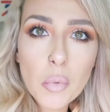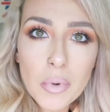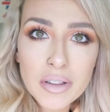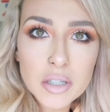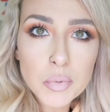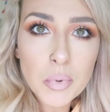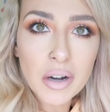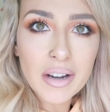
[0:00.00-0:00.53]

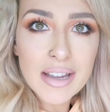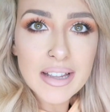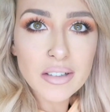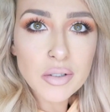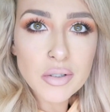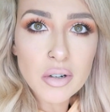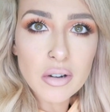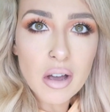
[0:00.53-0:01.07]
whether to wear
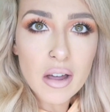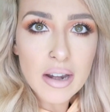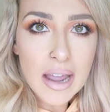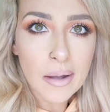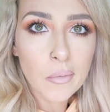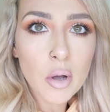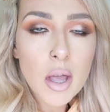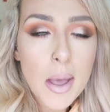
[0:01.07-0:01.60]
heels or not
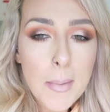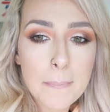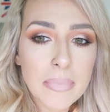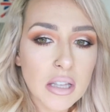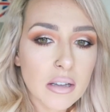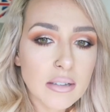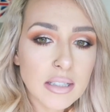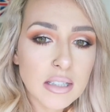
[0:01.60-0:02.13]
now,
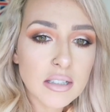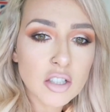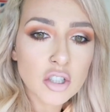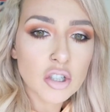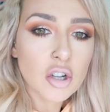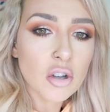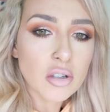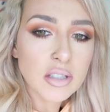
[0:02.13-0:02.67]
because
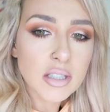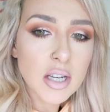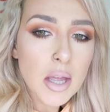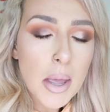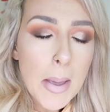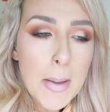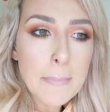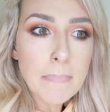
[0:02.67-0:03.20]
it's just
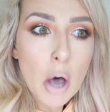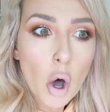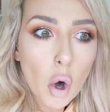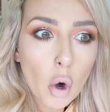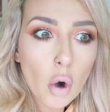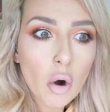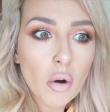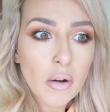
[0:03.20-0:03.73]

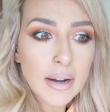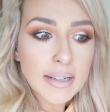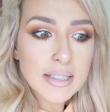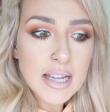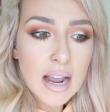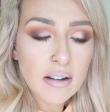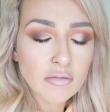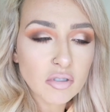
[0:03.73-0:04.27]

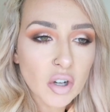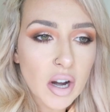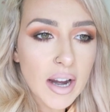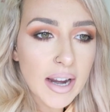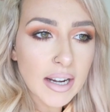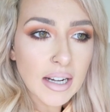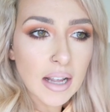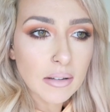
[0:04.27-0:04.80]
pouring down
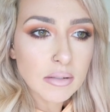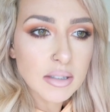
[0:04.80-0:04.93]
rain